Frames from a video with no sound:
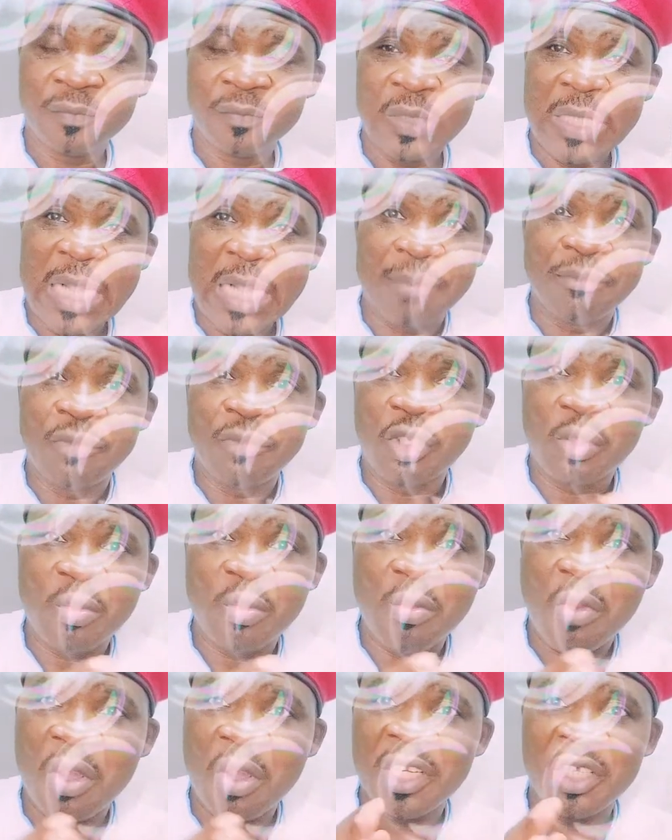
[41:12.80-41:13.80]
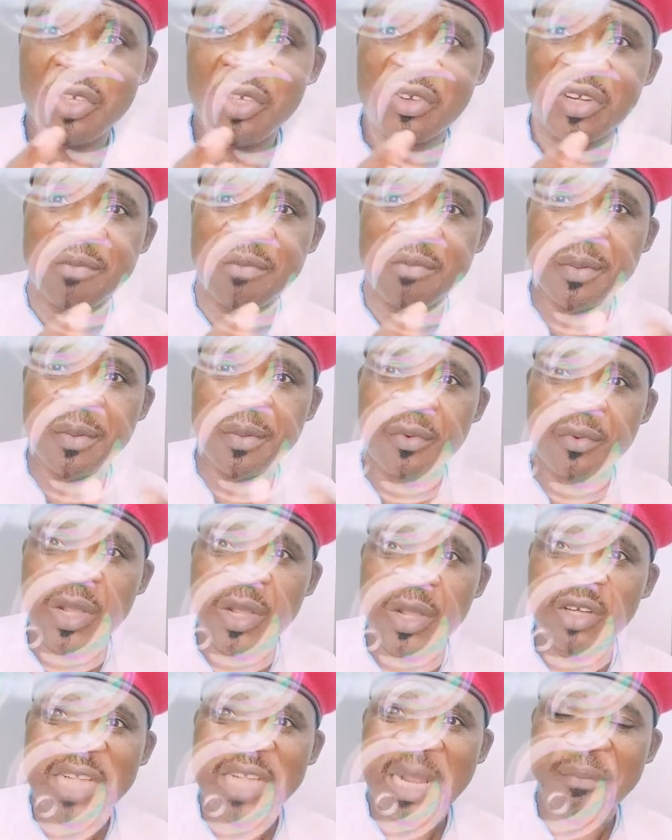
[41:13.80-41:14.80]
I'm not mocking the Ukraine people. We're
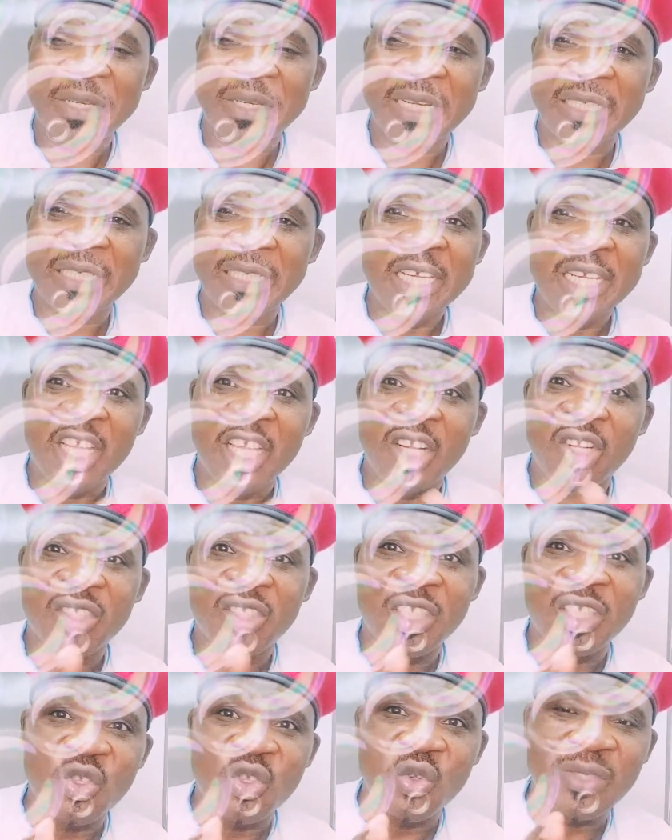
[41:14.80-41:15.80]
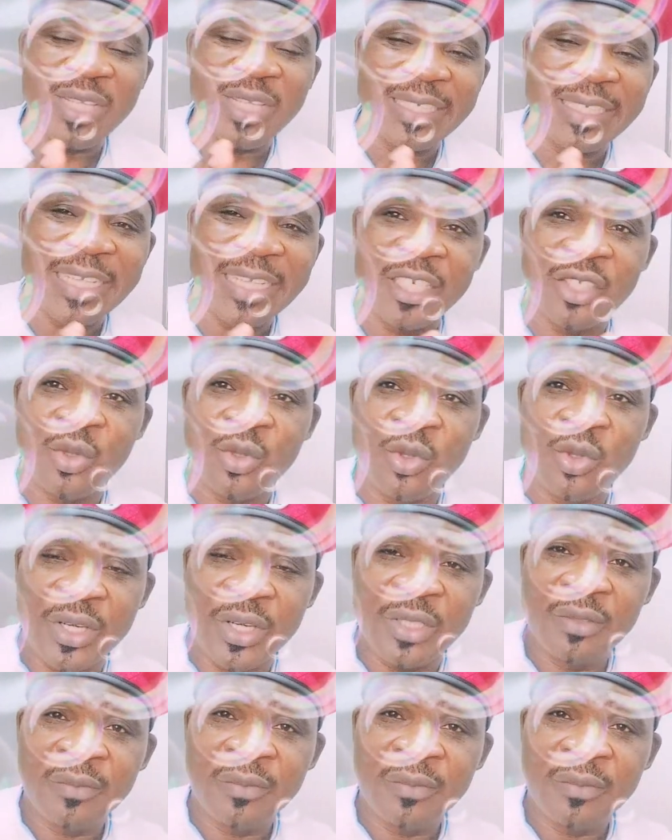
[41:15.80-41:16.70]
not happy that innocent souls are dying in Ukraine.